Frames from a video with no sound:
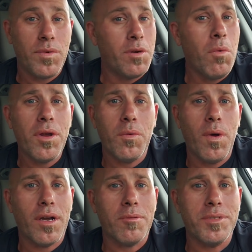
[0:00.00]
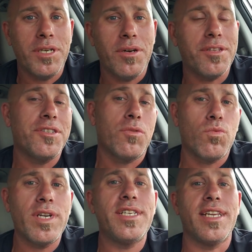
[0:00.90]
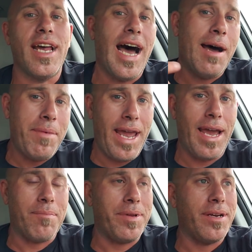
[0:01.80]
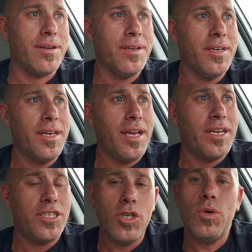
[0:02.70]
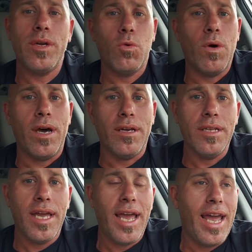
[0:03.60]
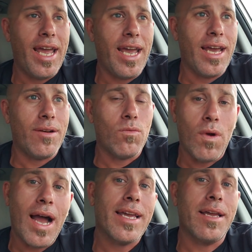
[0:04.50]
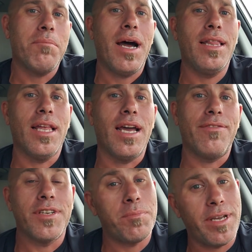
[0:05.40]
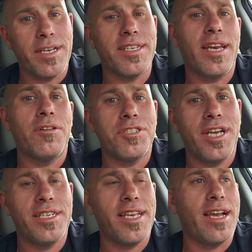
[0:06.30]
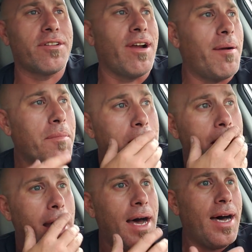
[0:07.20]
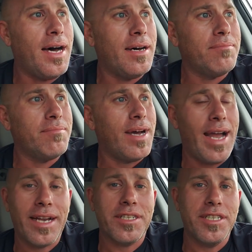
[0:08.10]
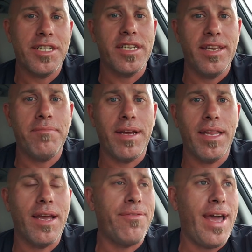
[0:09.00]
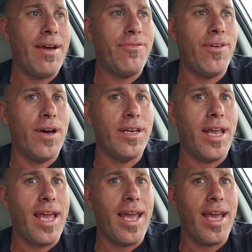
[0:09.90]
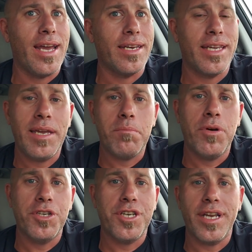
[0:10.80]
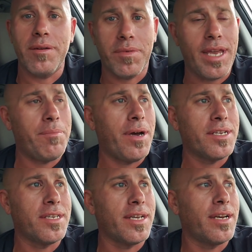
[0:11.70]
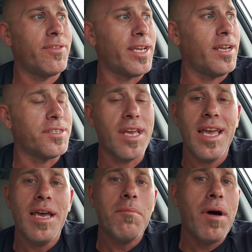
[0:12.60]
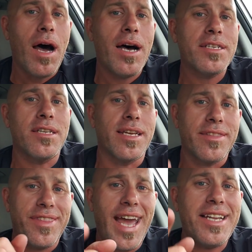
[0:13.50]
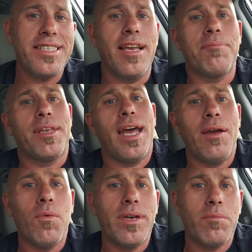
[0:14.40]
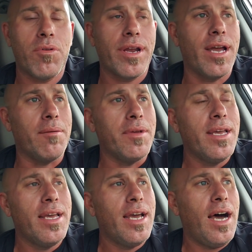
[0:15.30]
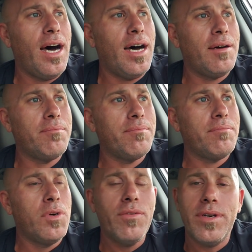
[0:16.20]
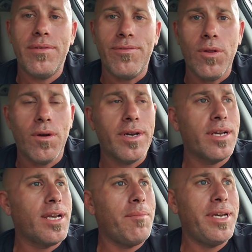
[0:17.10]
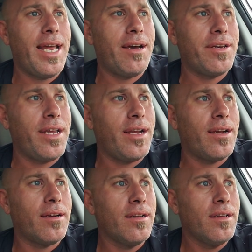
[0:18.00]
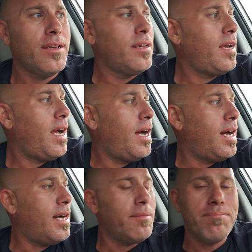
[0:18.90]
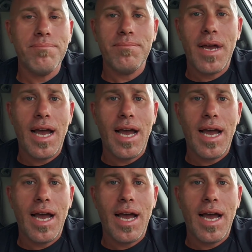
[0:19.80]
You're more than welcome to it. There's a reason I'm happier, doing well, and rocking my life is because I don't chase that crap. Um, I actually just live my life, have fun, and keep pushing and keep hustling and everything else. But hustling, that's something I wanted to bring up. Um, moving to Florida, coming down here, um,